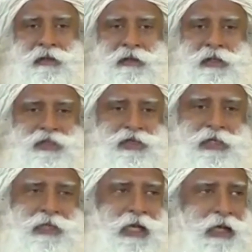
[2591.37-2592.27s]
it's
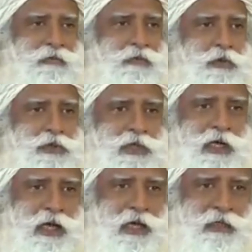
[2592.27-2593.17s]
just like
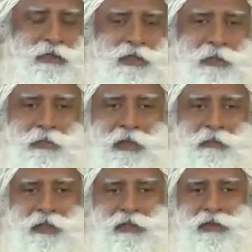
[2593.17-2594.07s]
focusing a light on
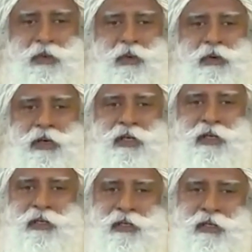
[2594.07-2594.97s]
something means
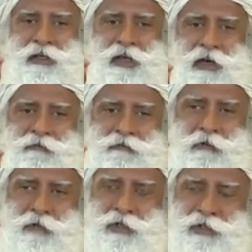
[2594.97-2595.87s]
only a
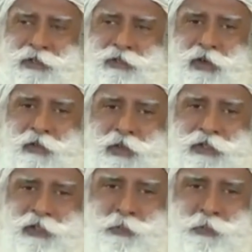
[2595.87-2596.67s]
focus is always a